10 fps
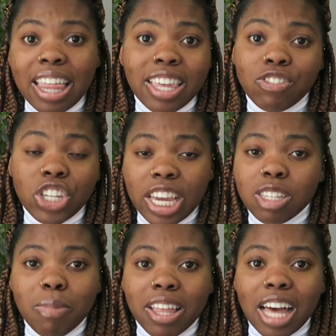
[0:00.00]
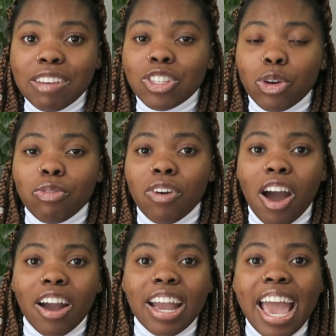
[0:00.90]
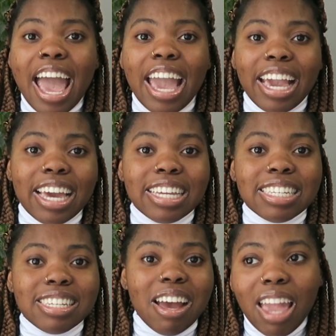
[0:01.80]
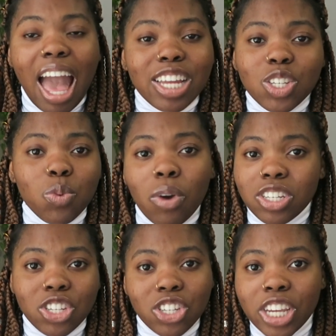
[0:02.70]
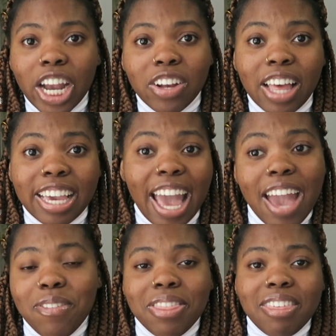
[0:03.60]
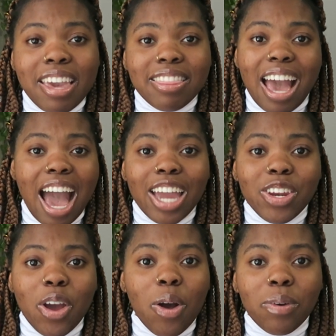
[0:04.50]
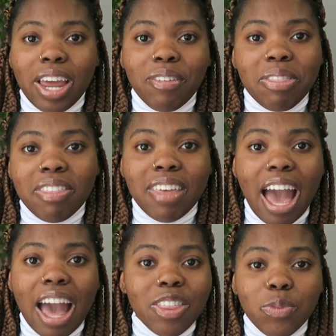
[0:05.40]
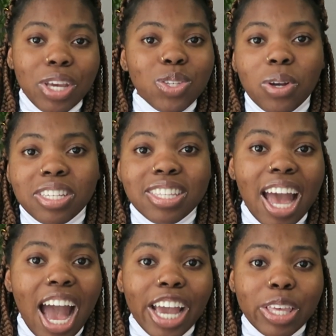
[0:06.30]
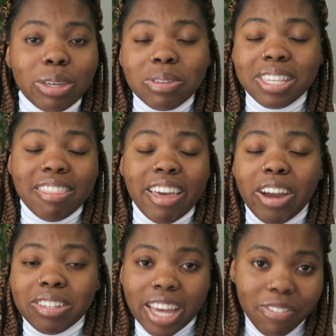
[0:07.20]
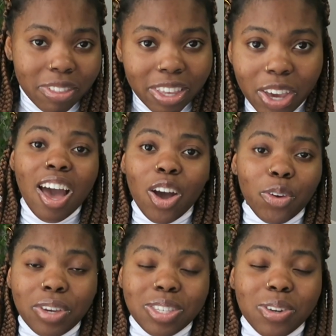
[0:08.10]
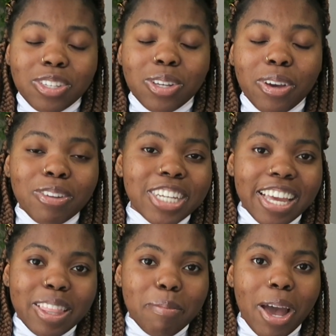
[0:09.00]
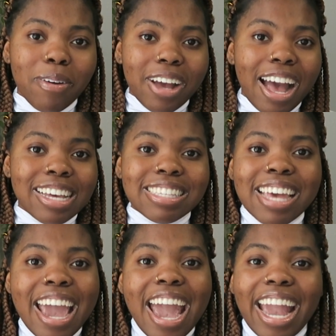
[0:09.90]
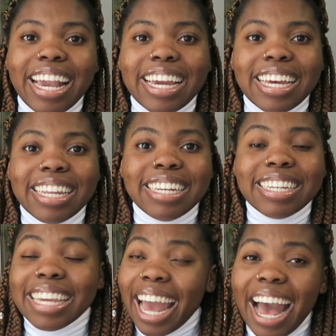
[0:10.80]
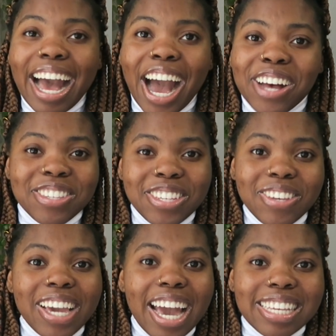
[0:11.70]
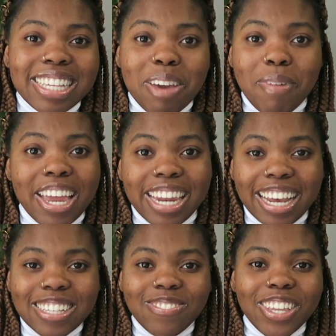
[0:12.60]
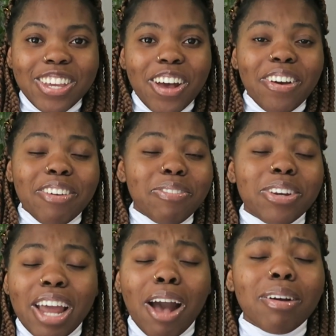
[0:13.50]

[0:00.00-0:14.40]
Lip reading: They've changed my life so far, and I just want to share like everything that I know and everything that the resources that I use, and they're definitely a resource. So go check them out, guys. And yeah, I'll see you guys in my next video. And for now,